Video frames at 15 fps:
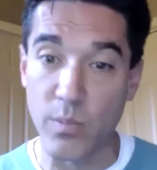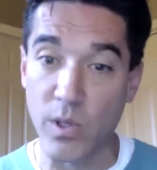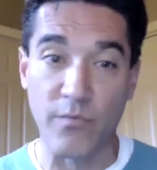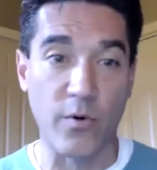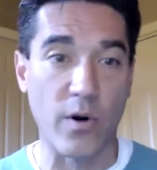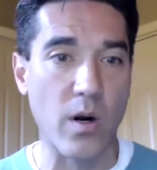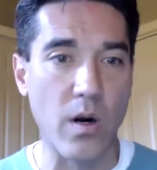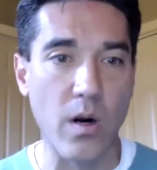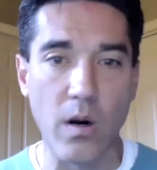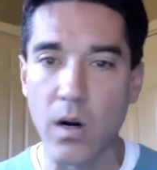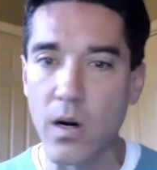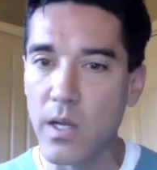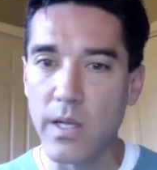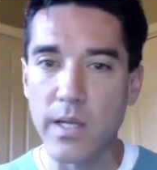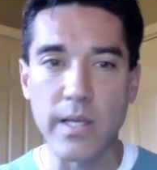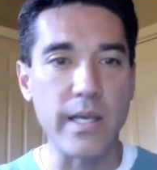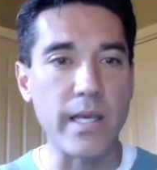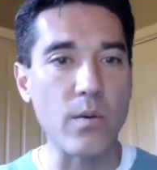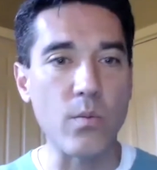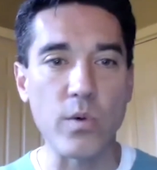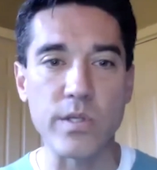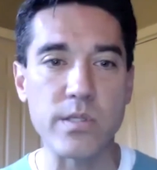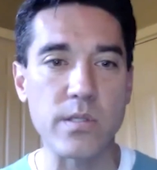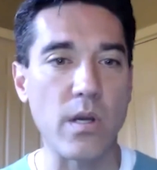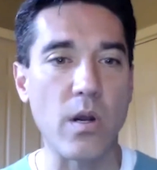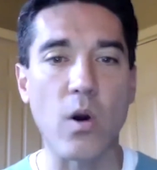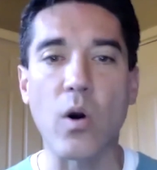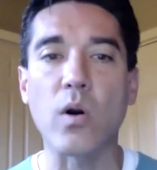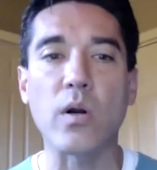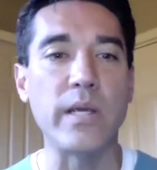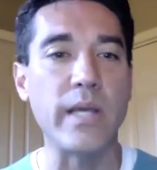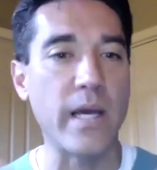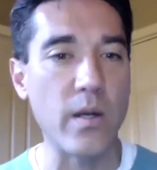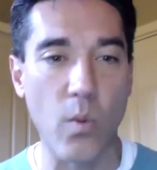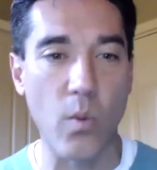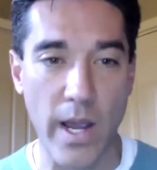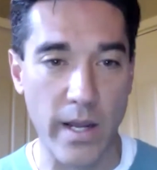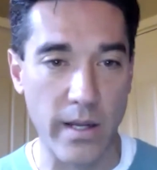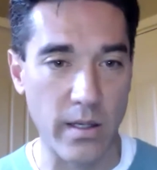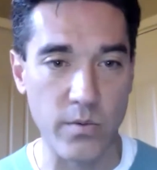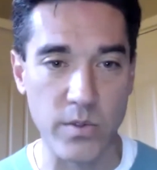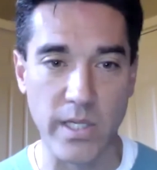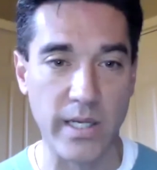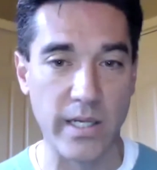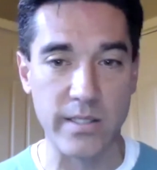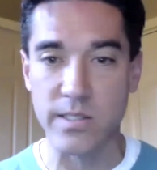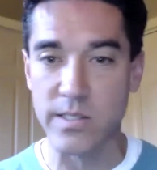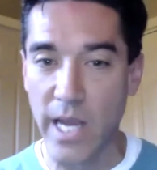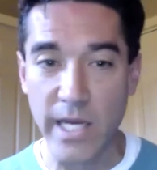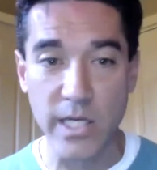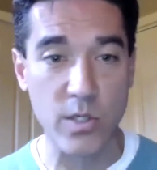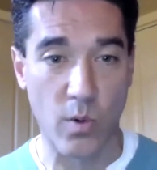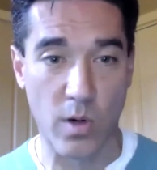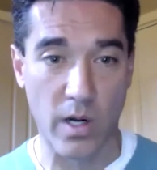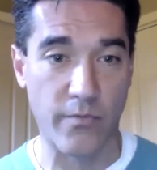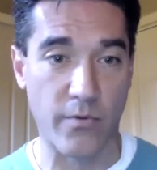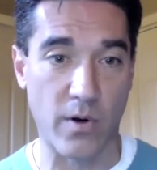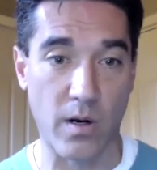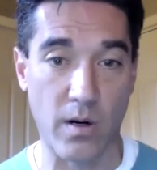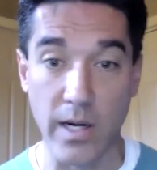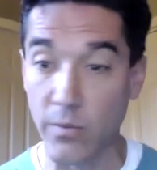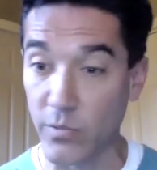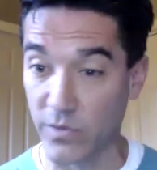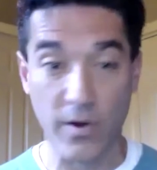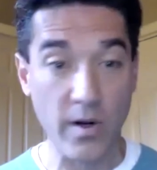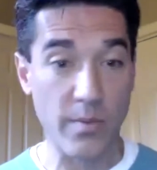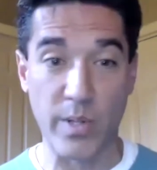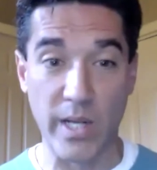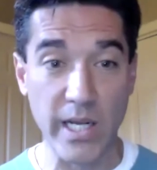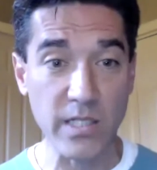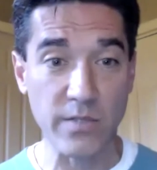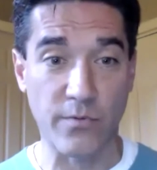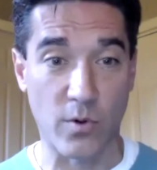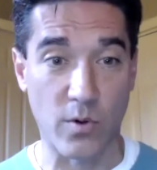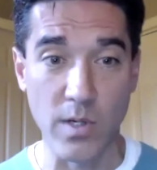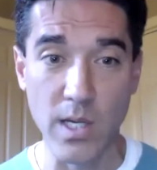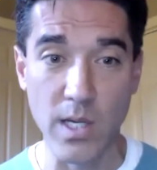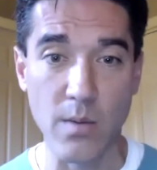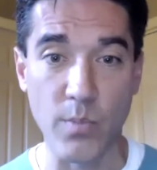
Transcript: But for her, it was her getaway. It was like a sanctuary for her. And it was very peaceful.